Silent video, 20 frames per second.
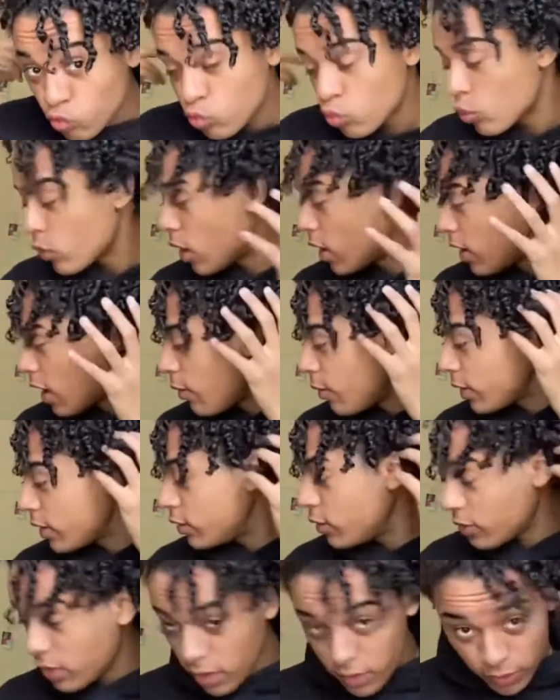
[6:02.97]
and now we're
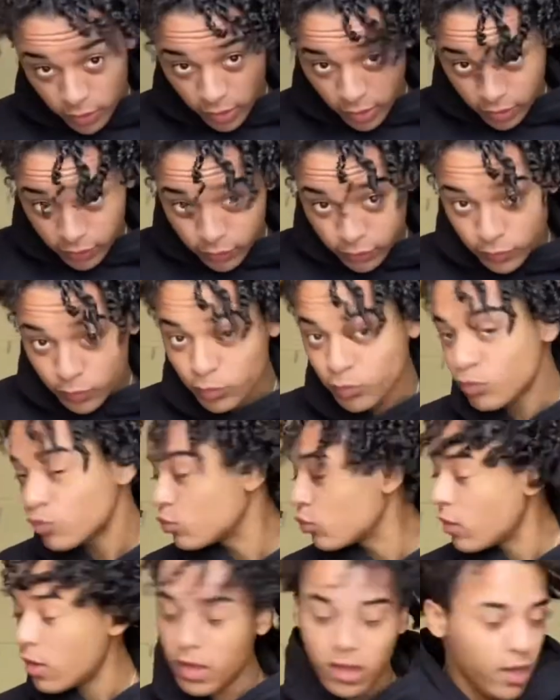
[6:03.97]
gonna do the other half,
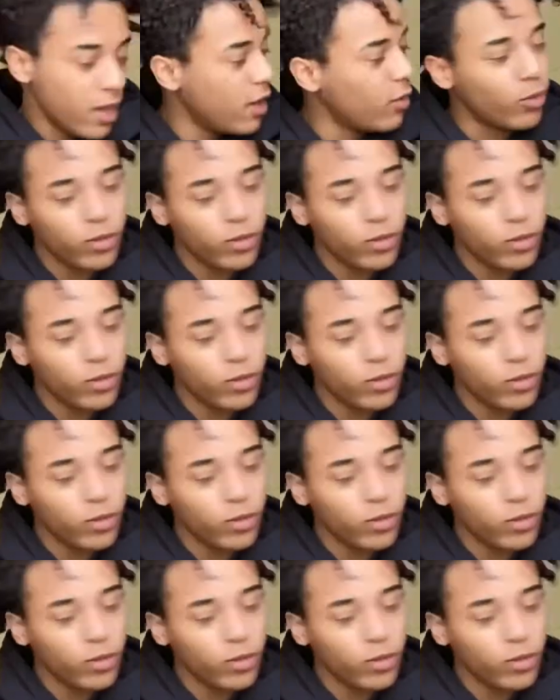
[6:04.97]
and we'll